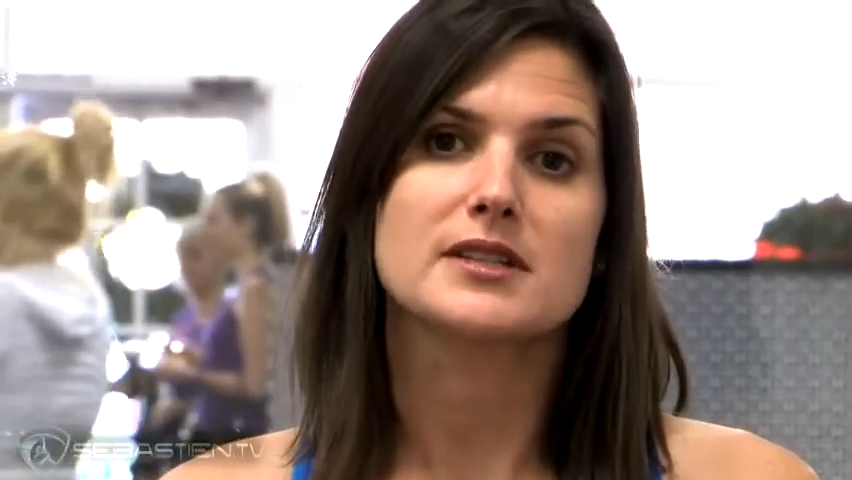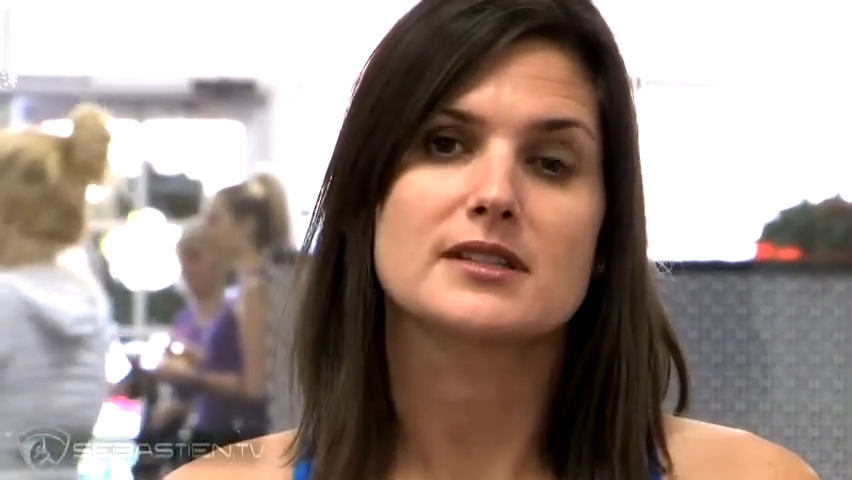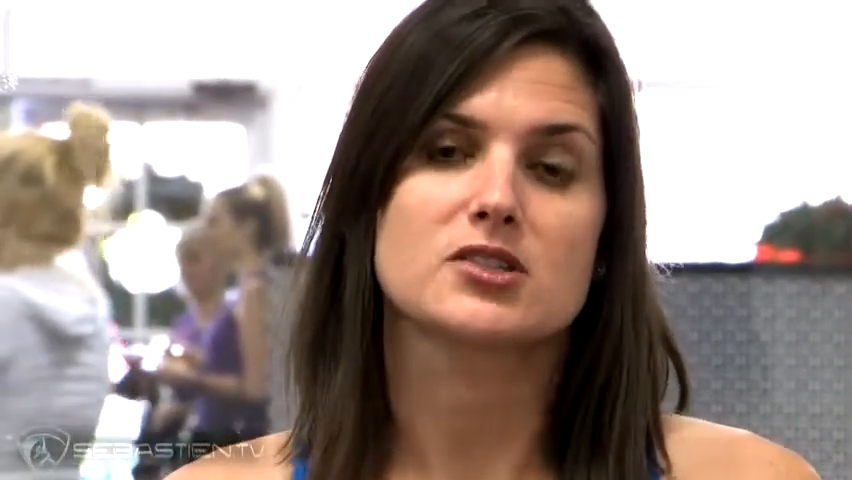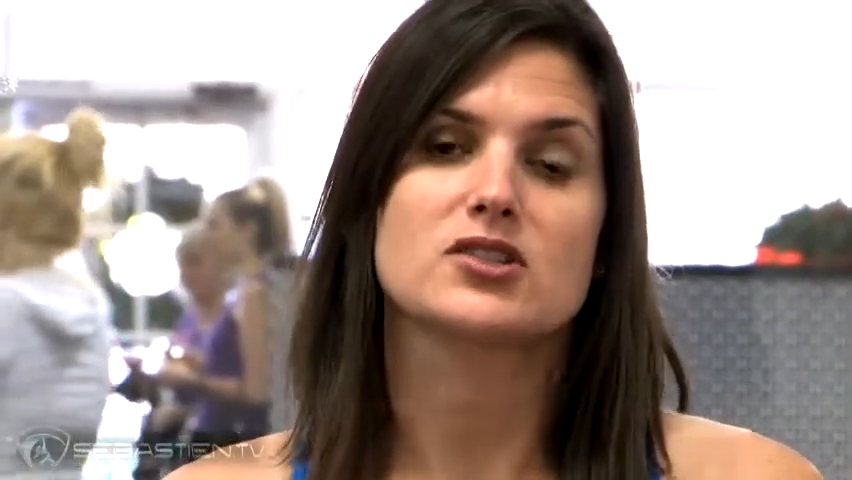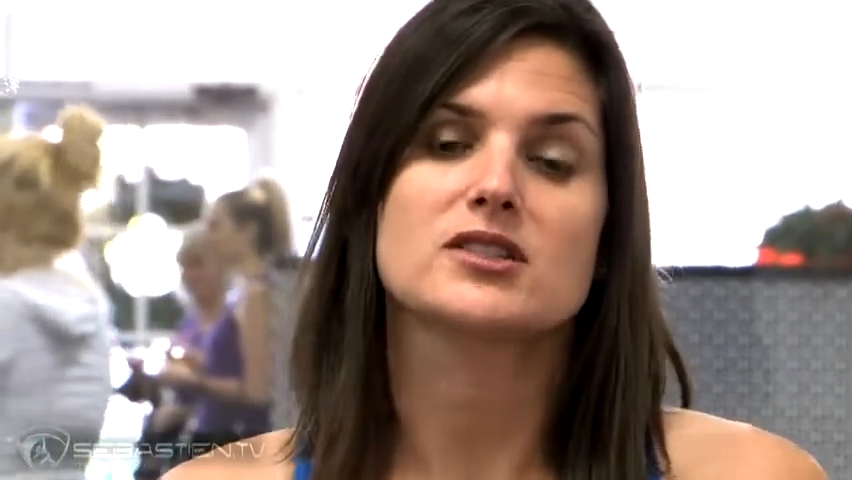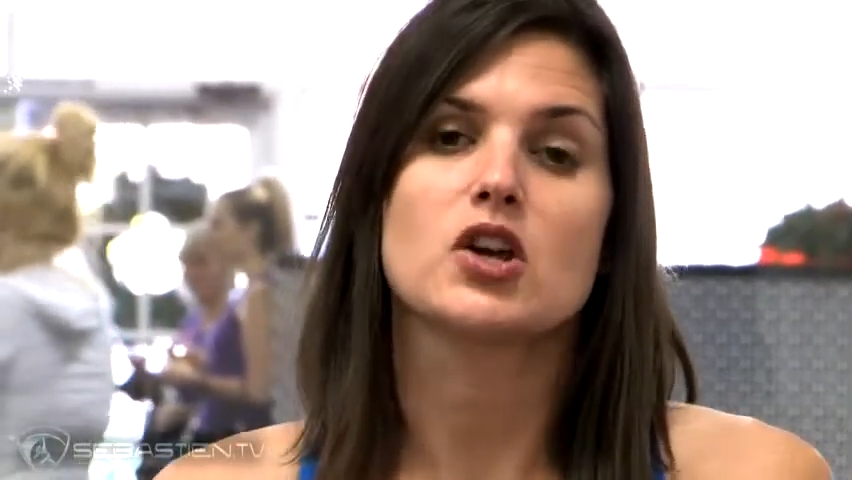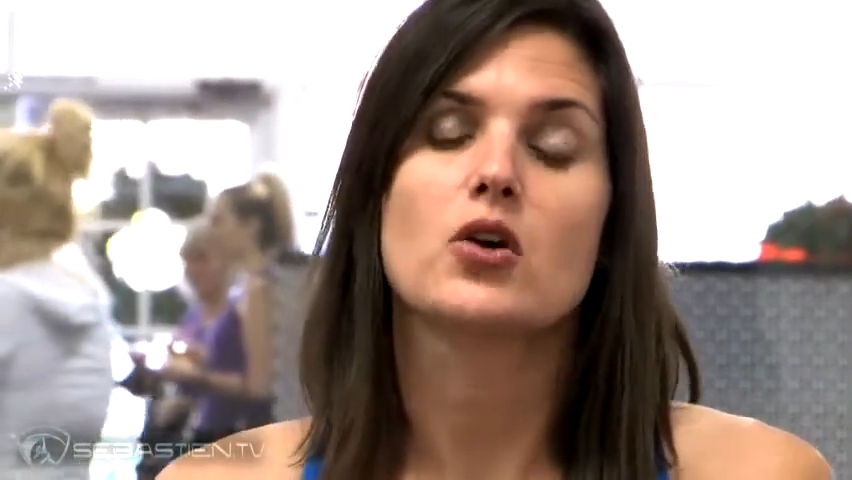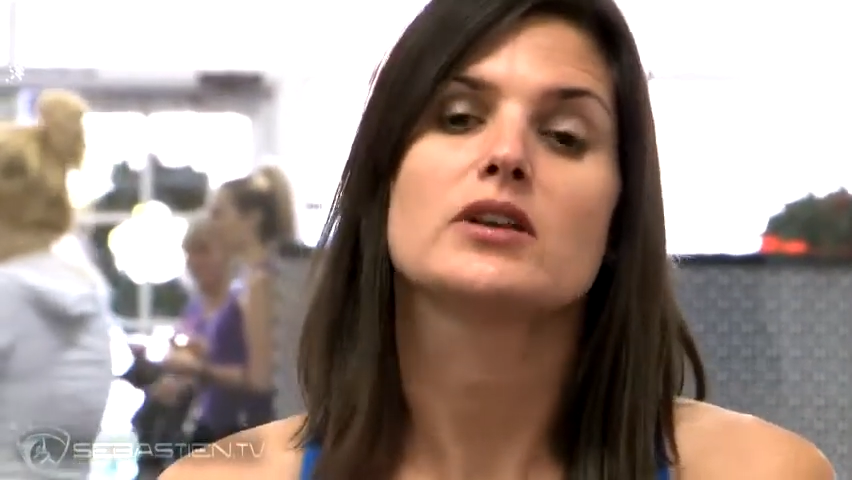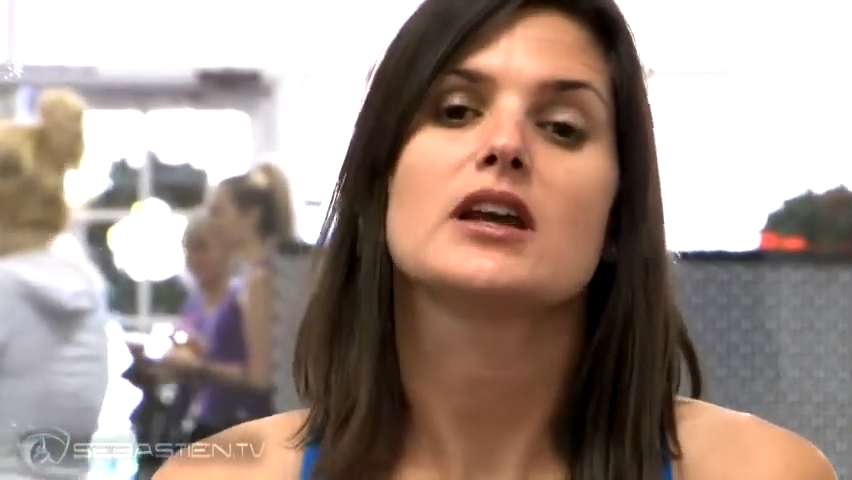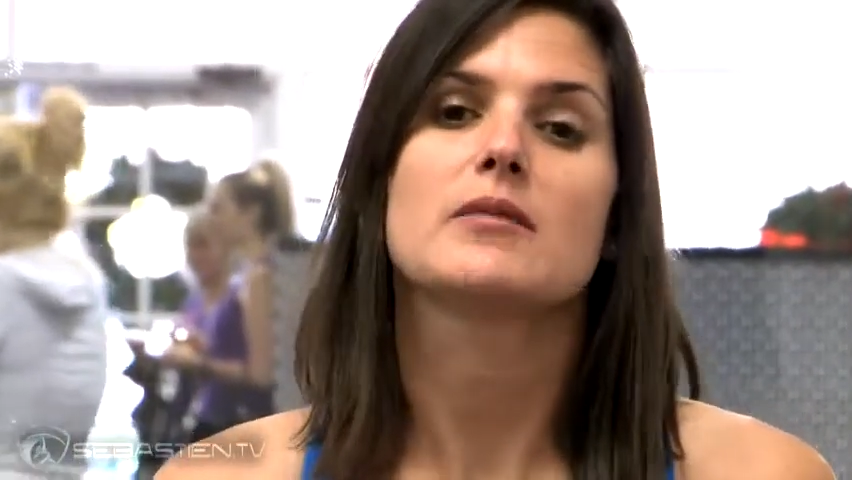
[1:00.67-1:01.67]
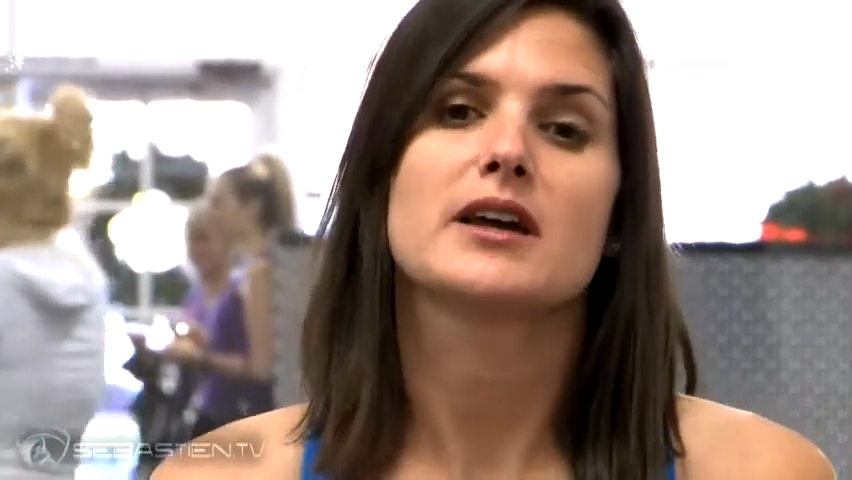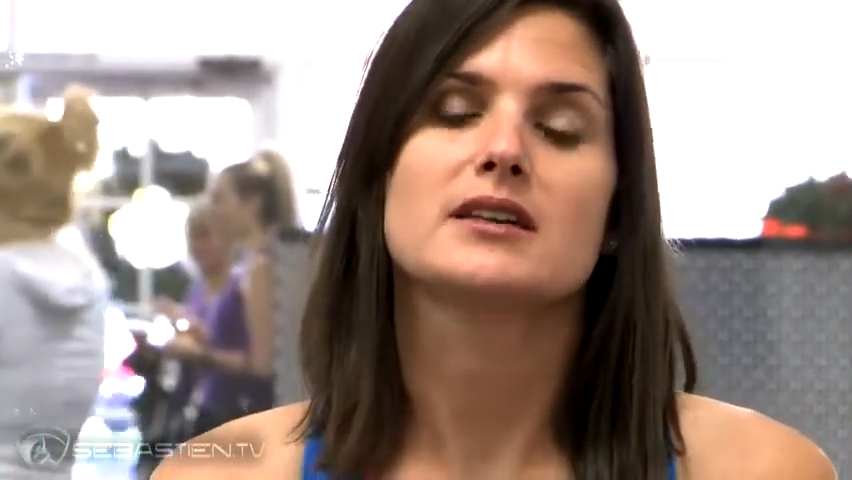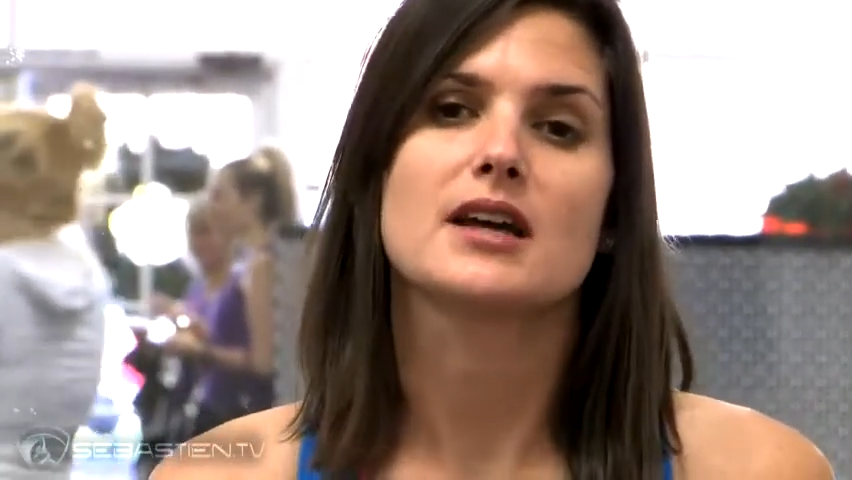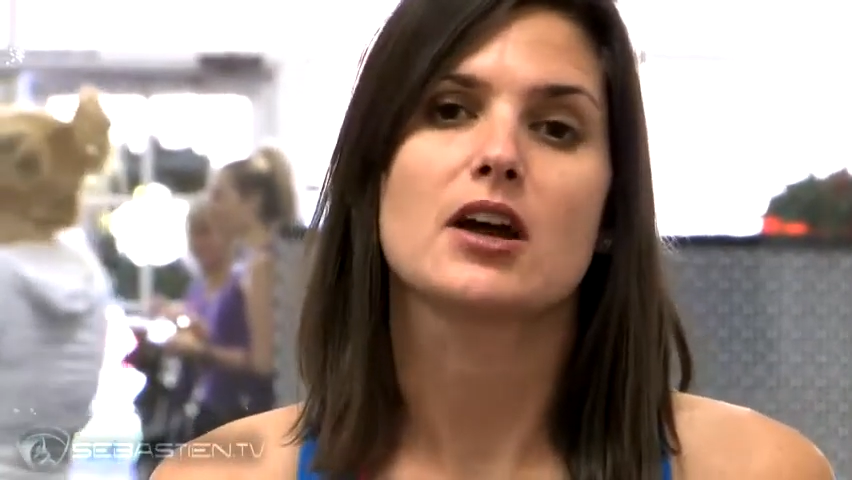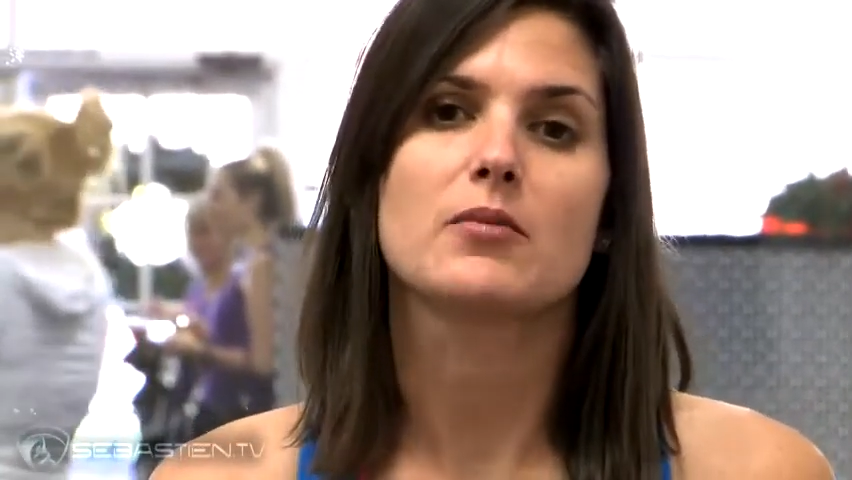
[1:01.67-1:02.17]
It's just toning up my
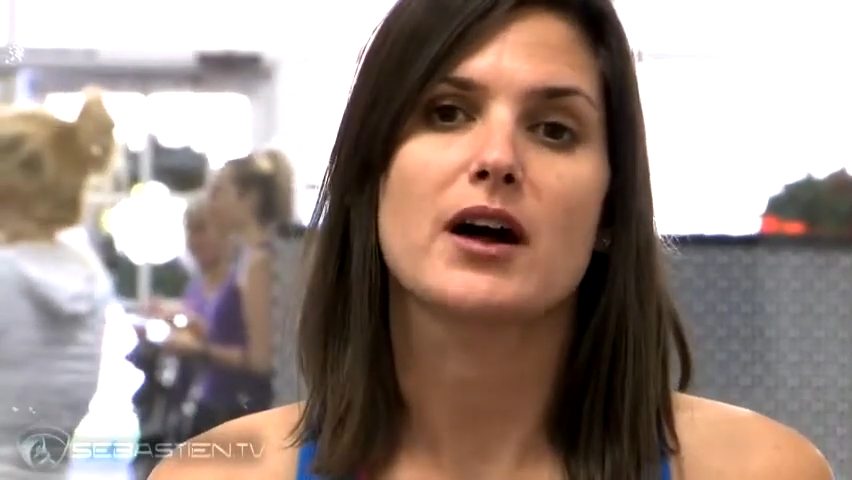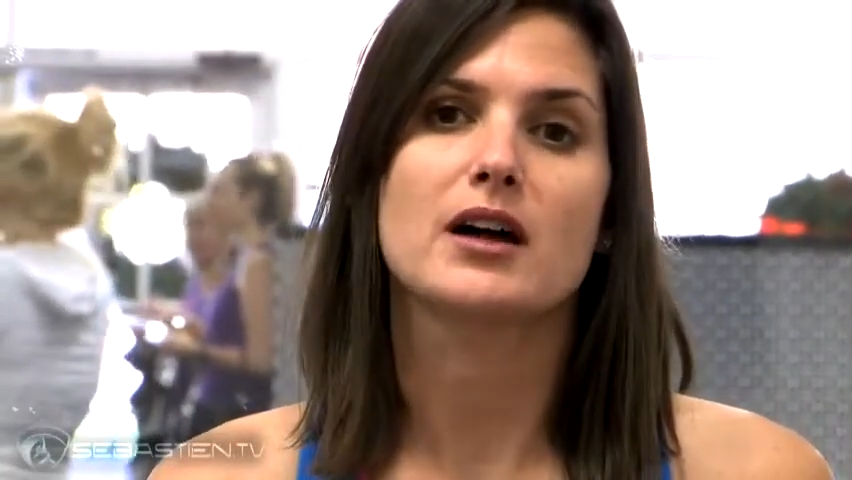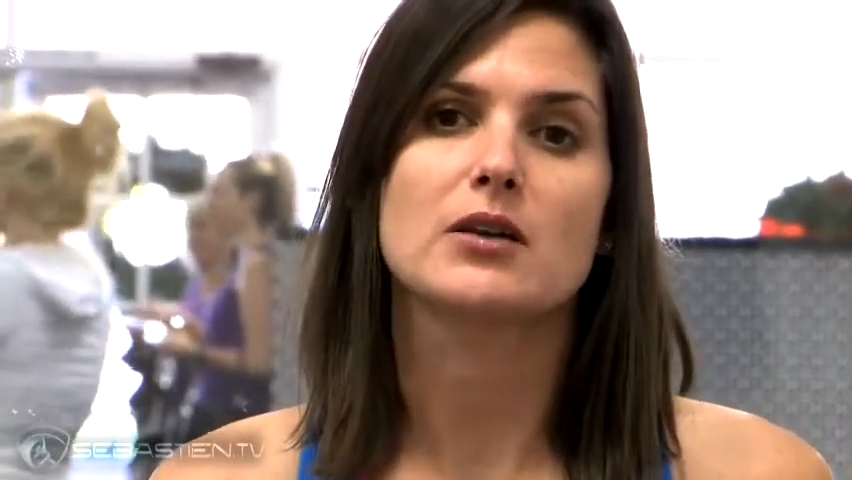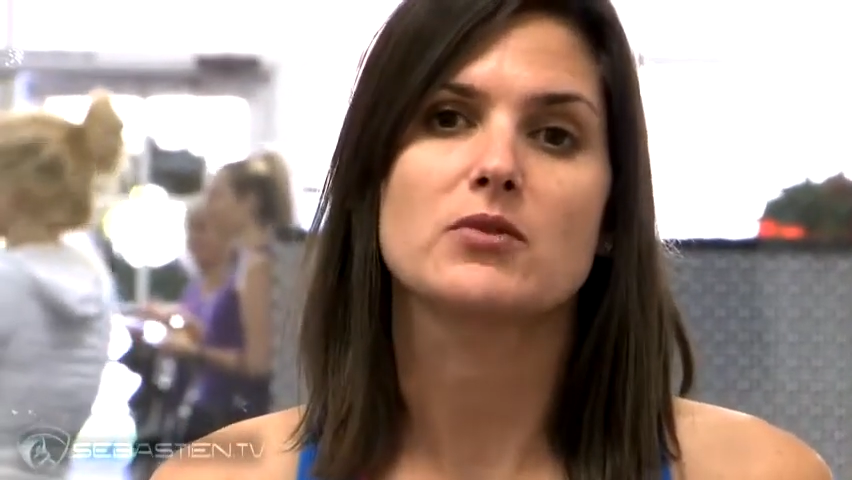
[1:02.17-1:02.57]
entire body,